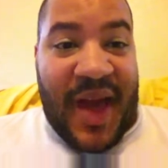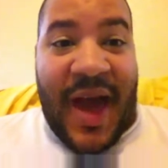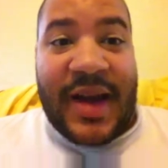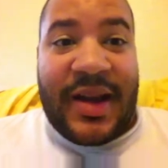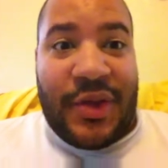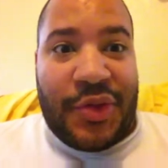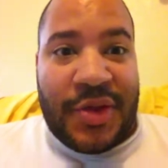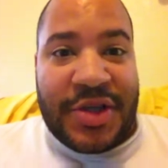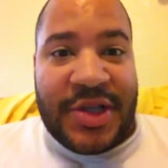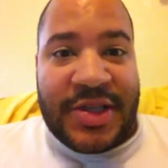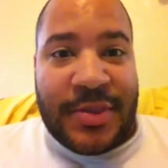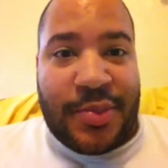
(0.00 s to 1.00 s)
added
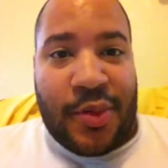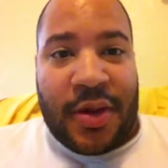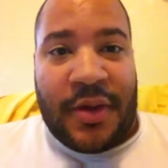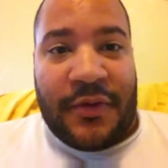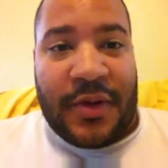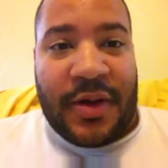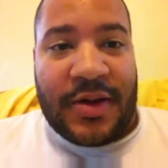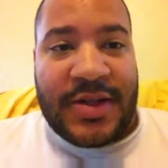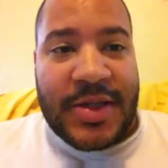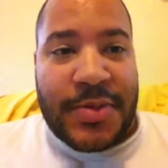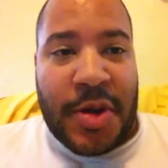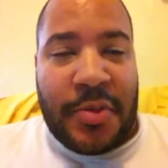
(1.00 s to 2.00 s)
3G support for
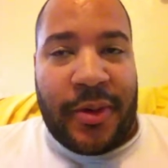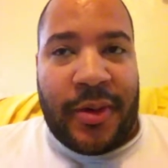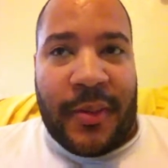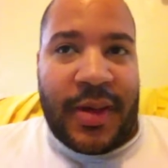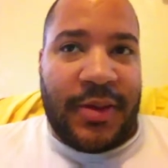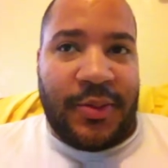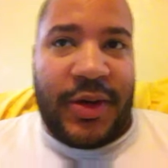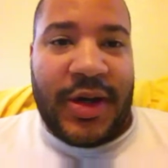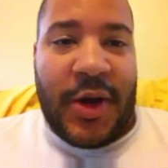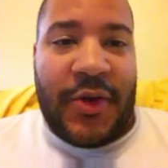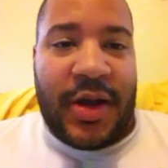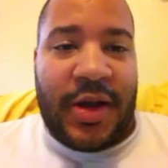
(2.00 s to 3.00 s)
T-Mobile. I mean, we
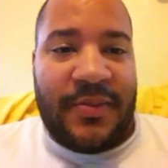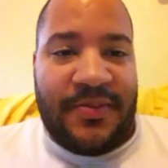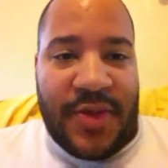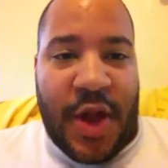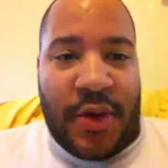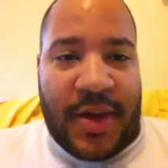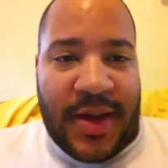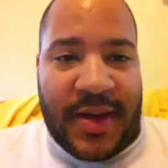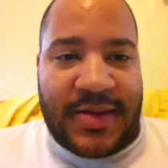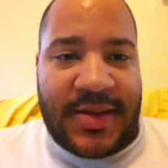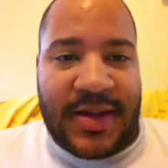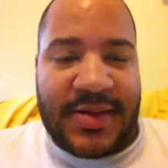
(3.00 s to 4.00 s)
know that
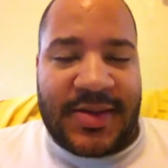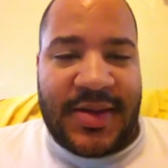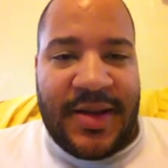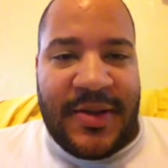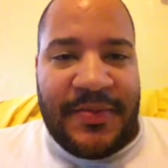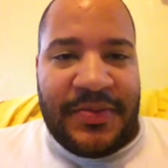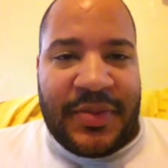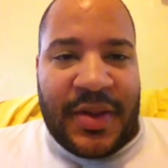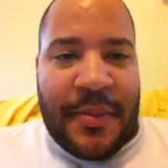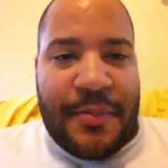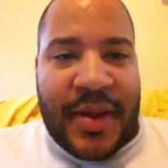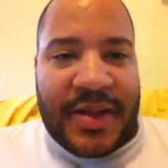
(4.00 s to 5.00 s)
Nokia does
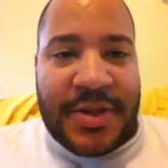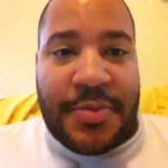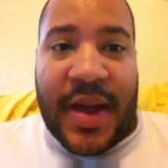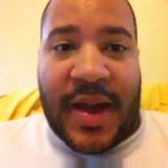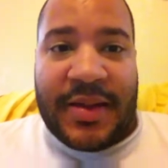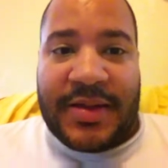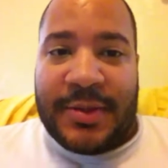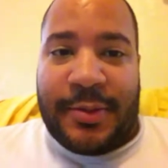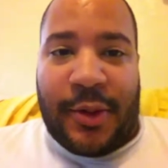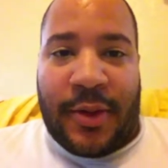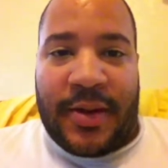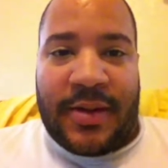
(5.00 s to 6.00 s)
pentaband
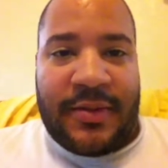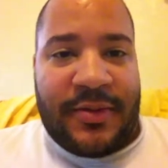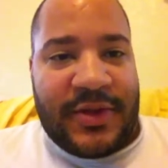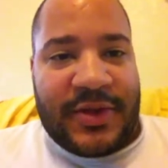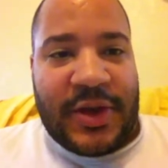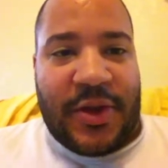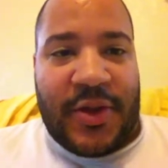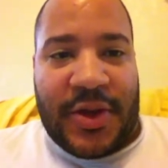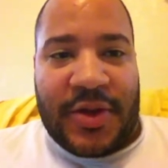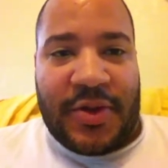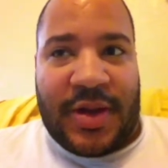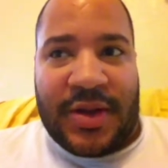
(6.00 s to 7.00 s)
support so
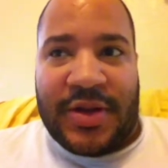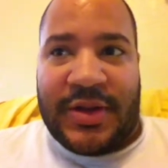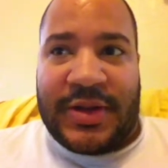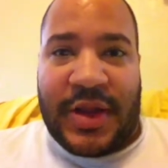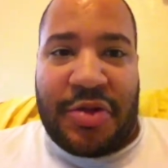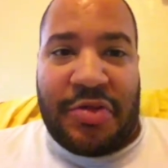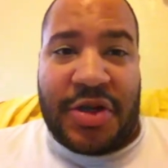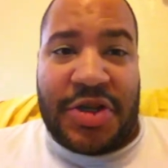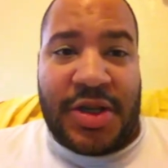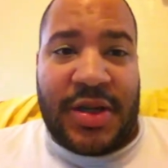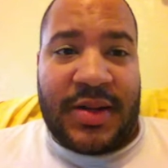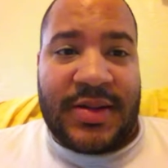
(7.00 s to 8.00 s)
that you can use it
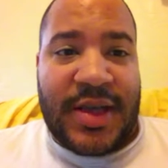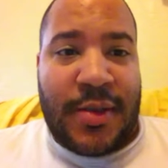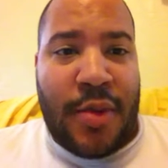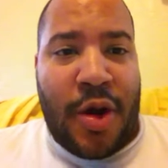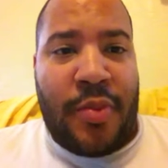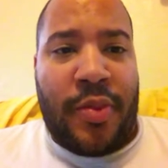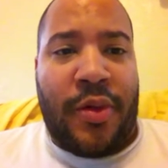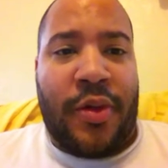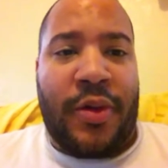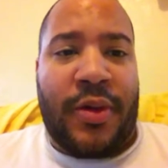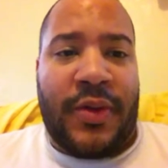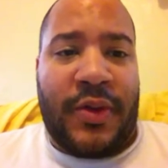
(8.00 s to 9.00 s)
3G on
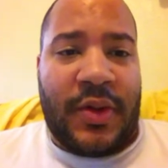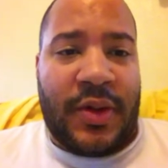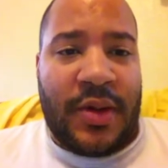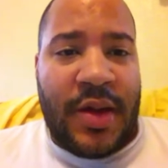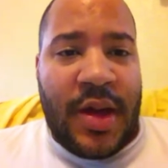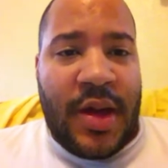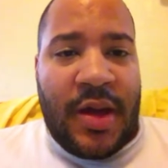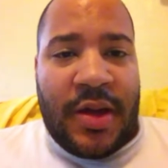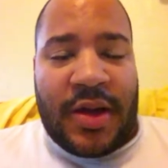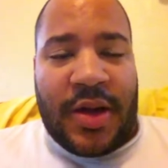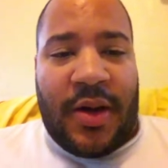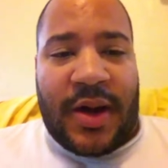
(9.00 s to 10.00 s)
T-Mobile or in the,
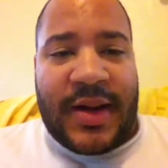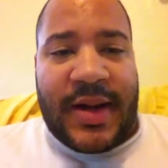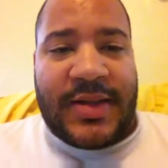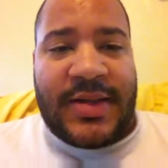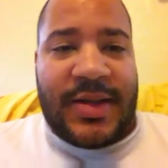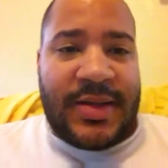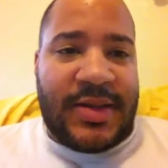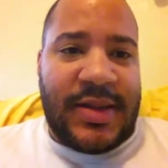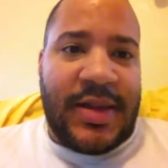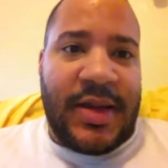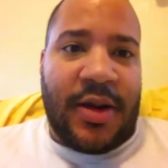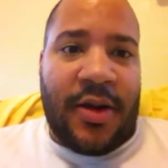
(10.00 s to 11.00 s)
on
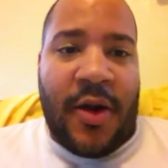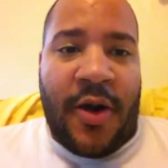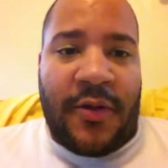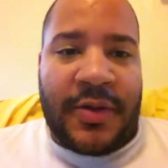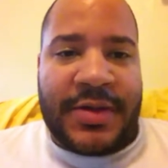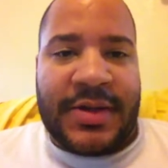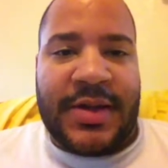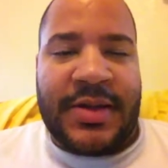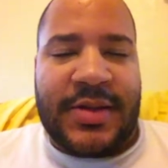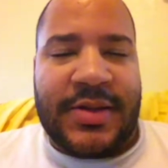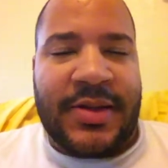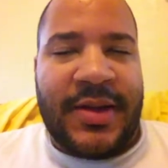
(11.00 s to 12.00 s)
AT&T or
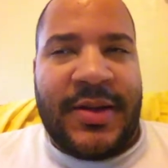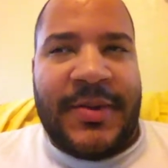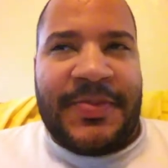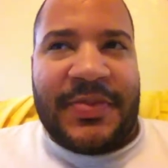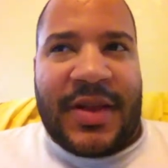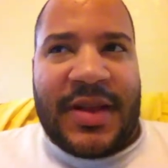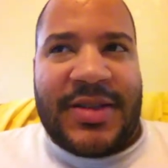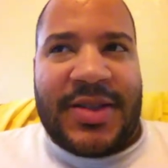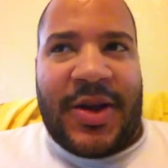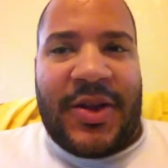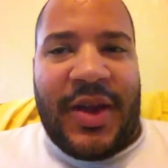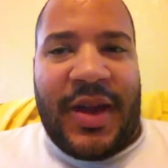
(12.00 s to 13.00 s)
overseas. And
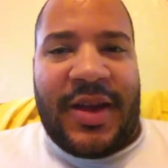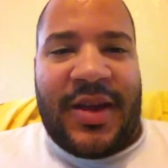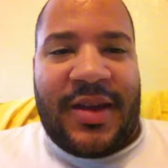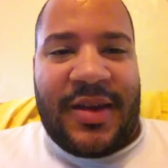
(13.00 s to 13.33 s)
so I think,